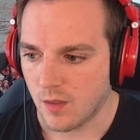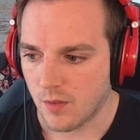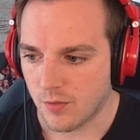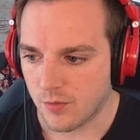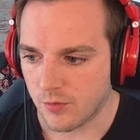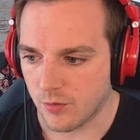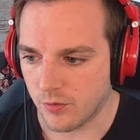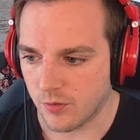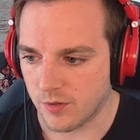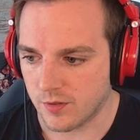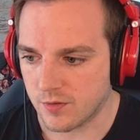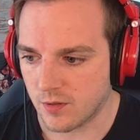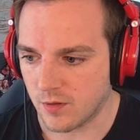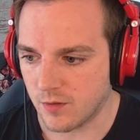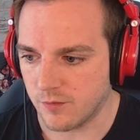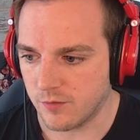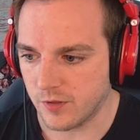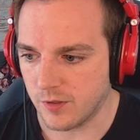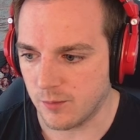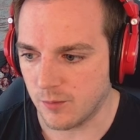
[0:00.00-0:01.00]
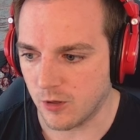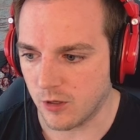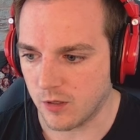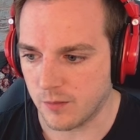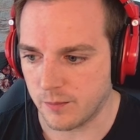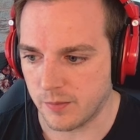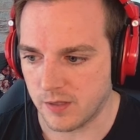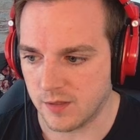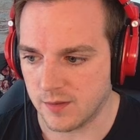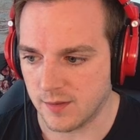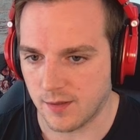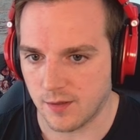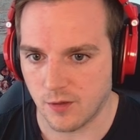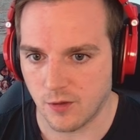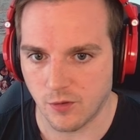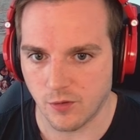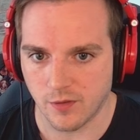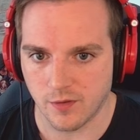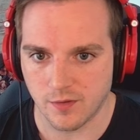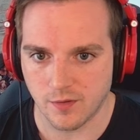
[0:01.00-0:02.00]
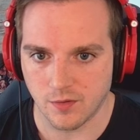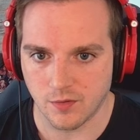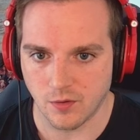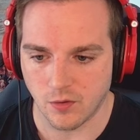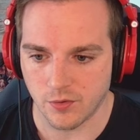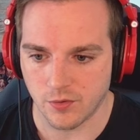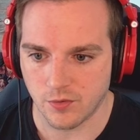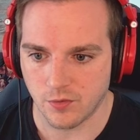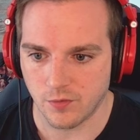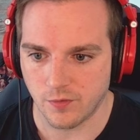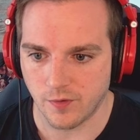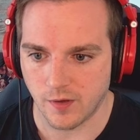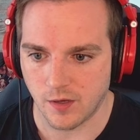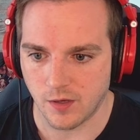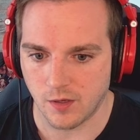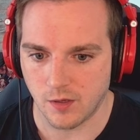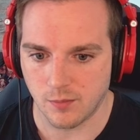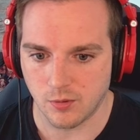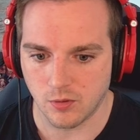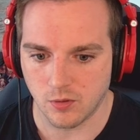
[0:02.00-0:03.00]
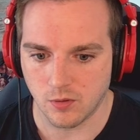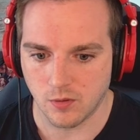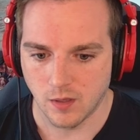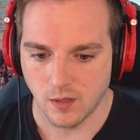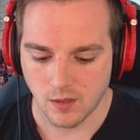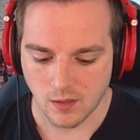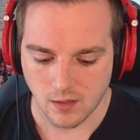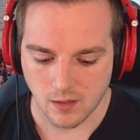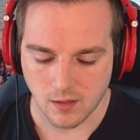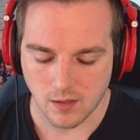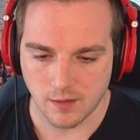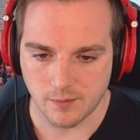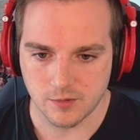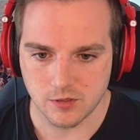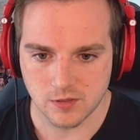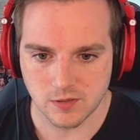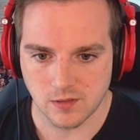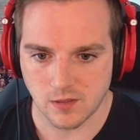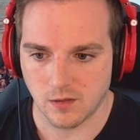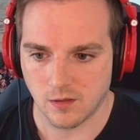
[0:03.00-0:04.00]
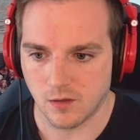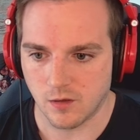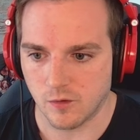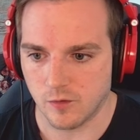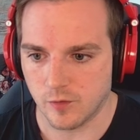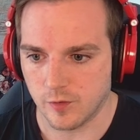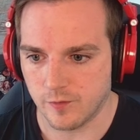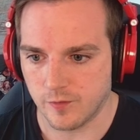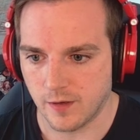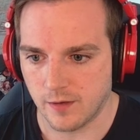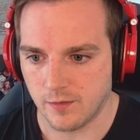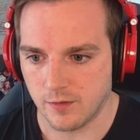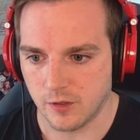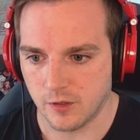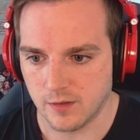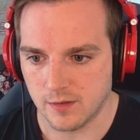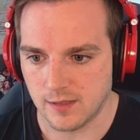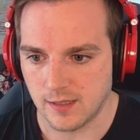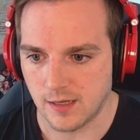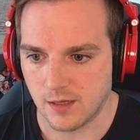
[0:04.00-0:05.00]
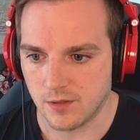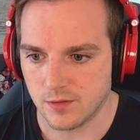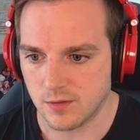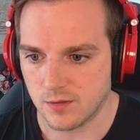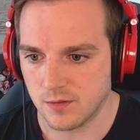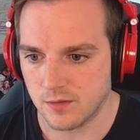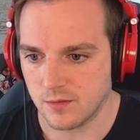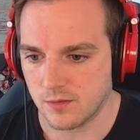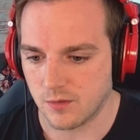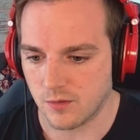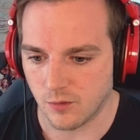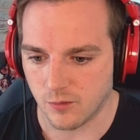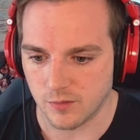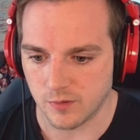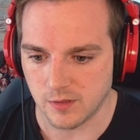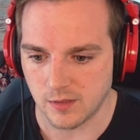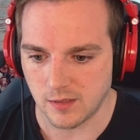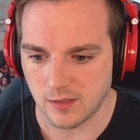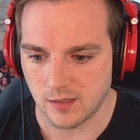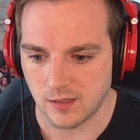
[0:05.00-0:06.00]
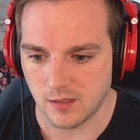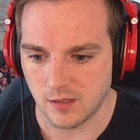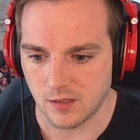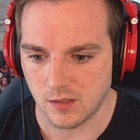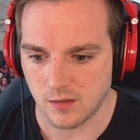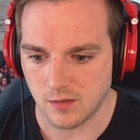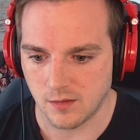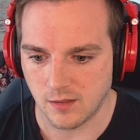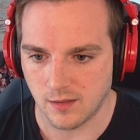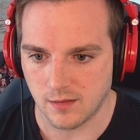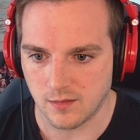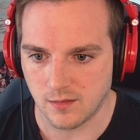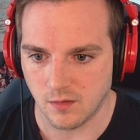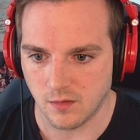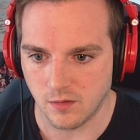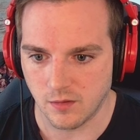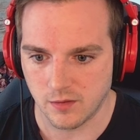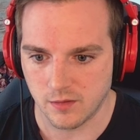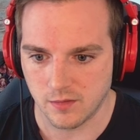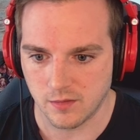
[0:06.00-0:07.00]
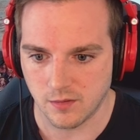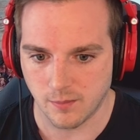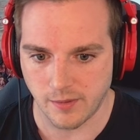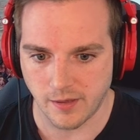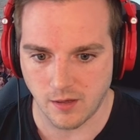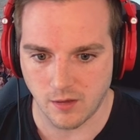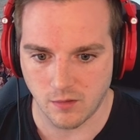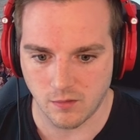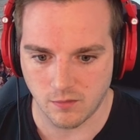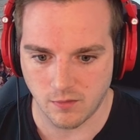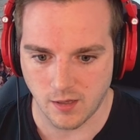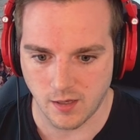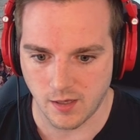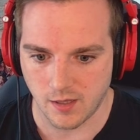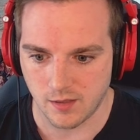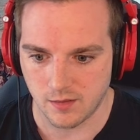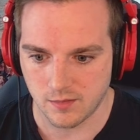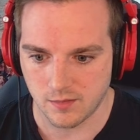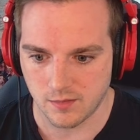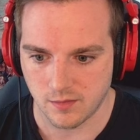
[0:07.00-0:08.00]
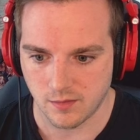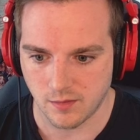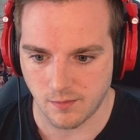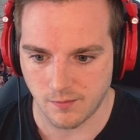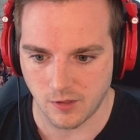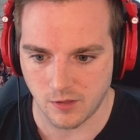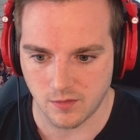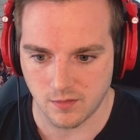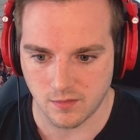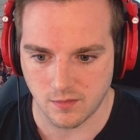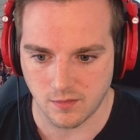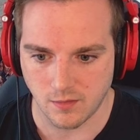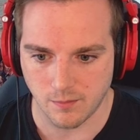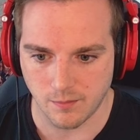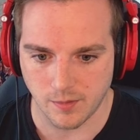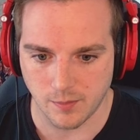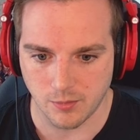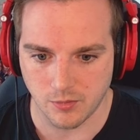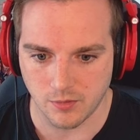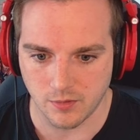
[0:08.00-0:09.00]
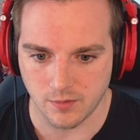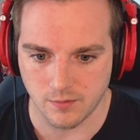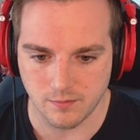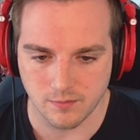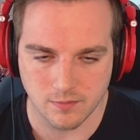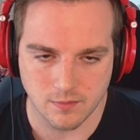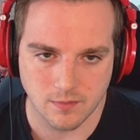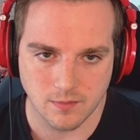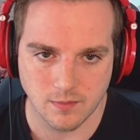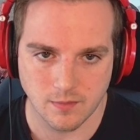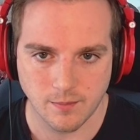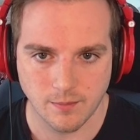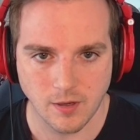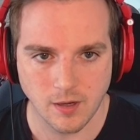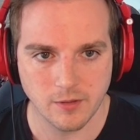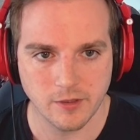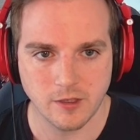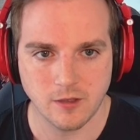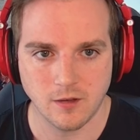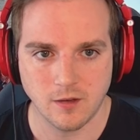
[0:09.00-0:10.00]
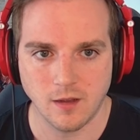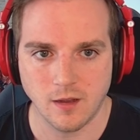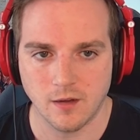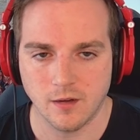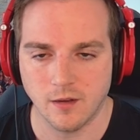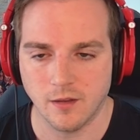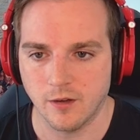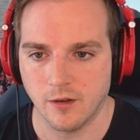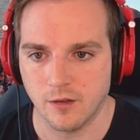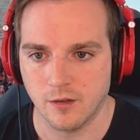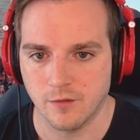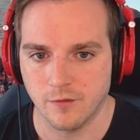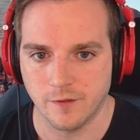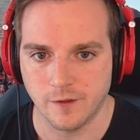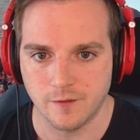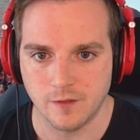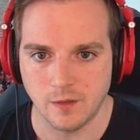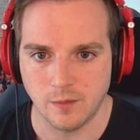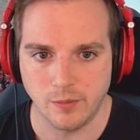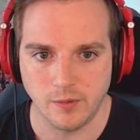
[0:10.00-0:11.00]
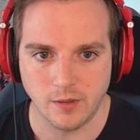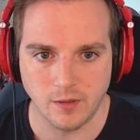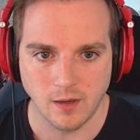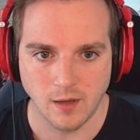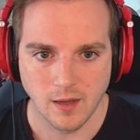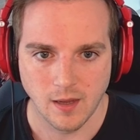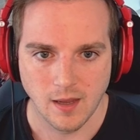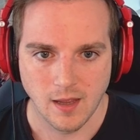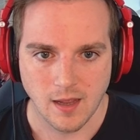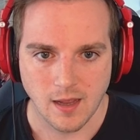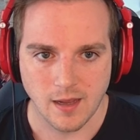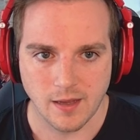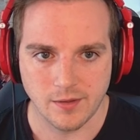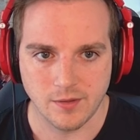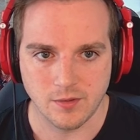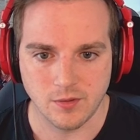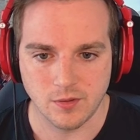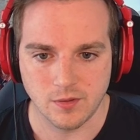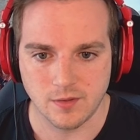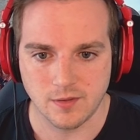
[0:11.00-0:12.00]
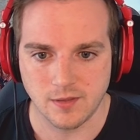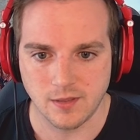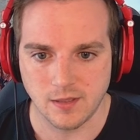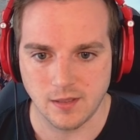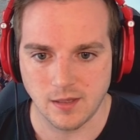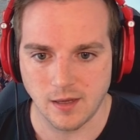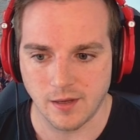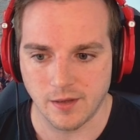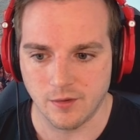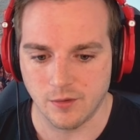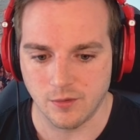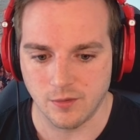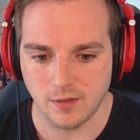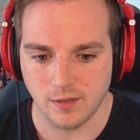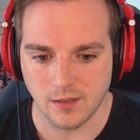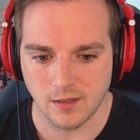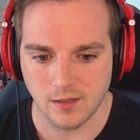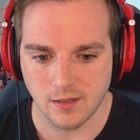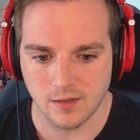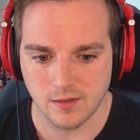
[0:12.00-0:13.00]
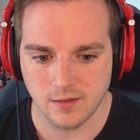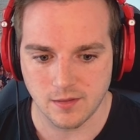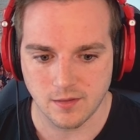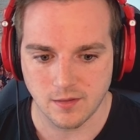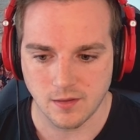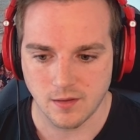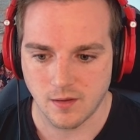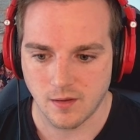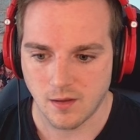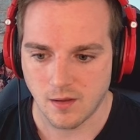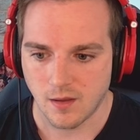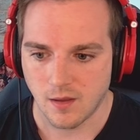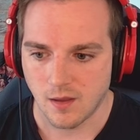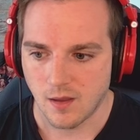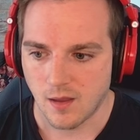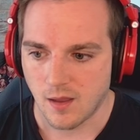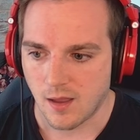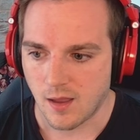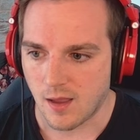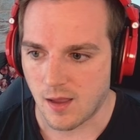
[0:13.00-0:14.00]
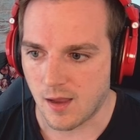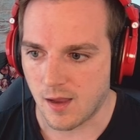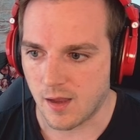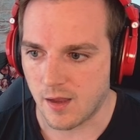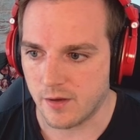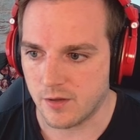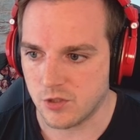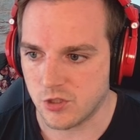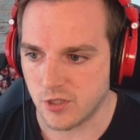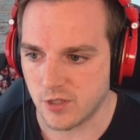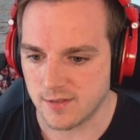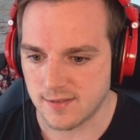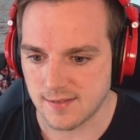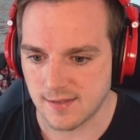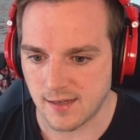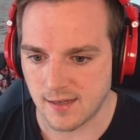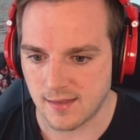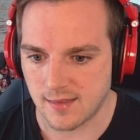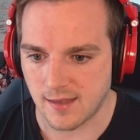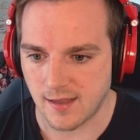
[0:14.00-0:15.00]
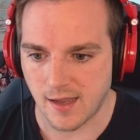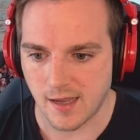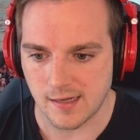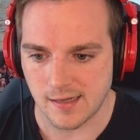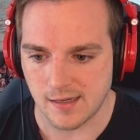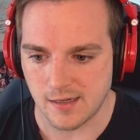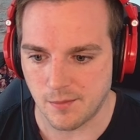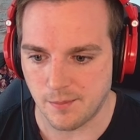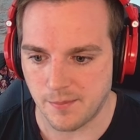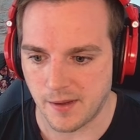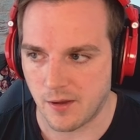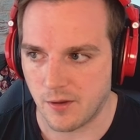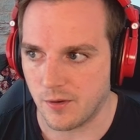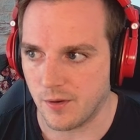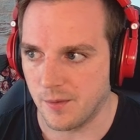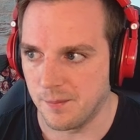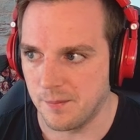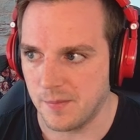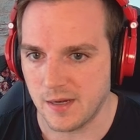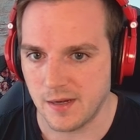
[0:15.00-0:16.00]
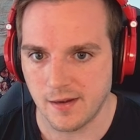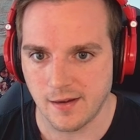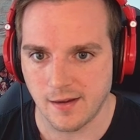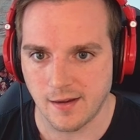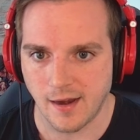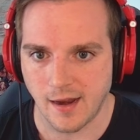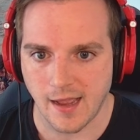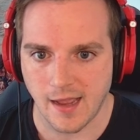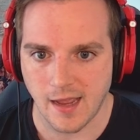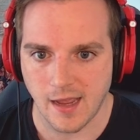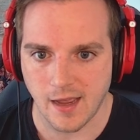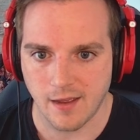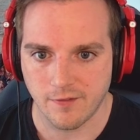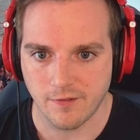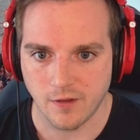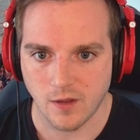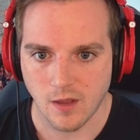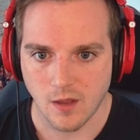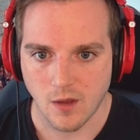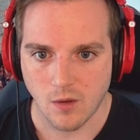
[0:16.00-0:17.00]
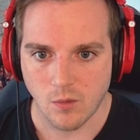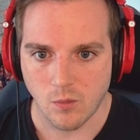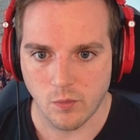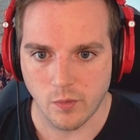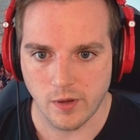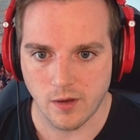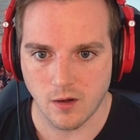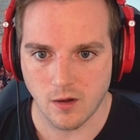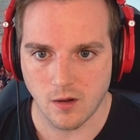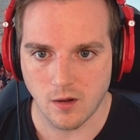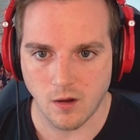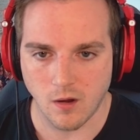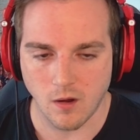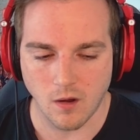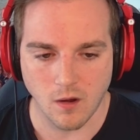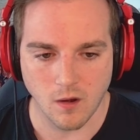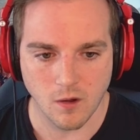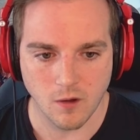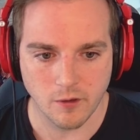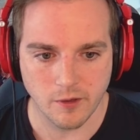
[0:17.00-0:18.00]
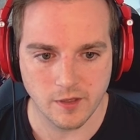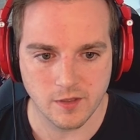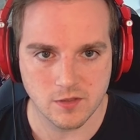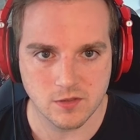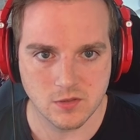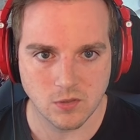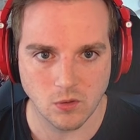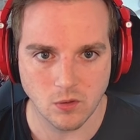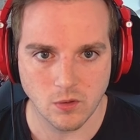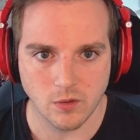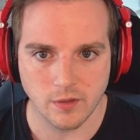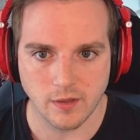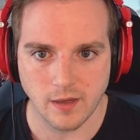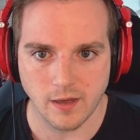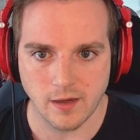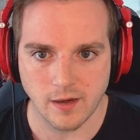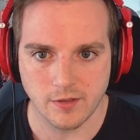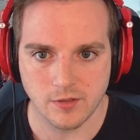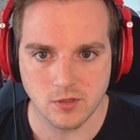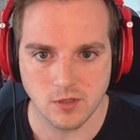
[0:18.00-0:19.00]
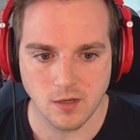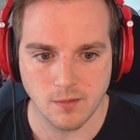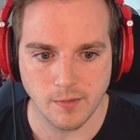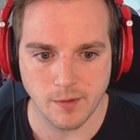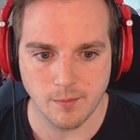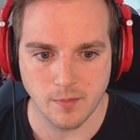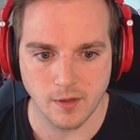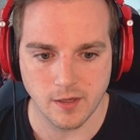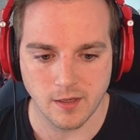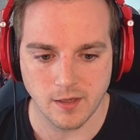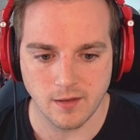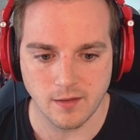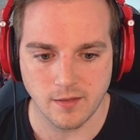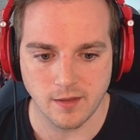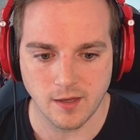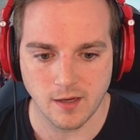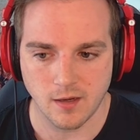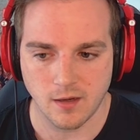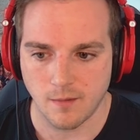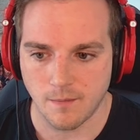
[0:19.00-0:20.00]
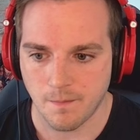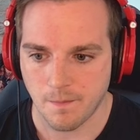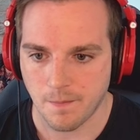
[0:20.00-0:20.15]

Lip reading: Throw this on the flea market because I know this is also valuable. I'm just going to go for 500,000. Don't really care. That looks about right. I mean, some people are probably could have gotten another 150, but as you can see, I don't need it. And just like that, in about a minute and a half, we are already sold, and I drop my money in there.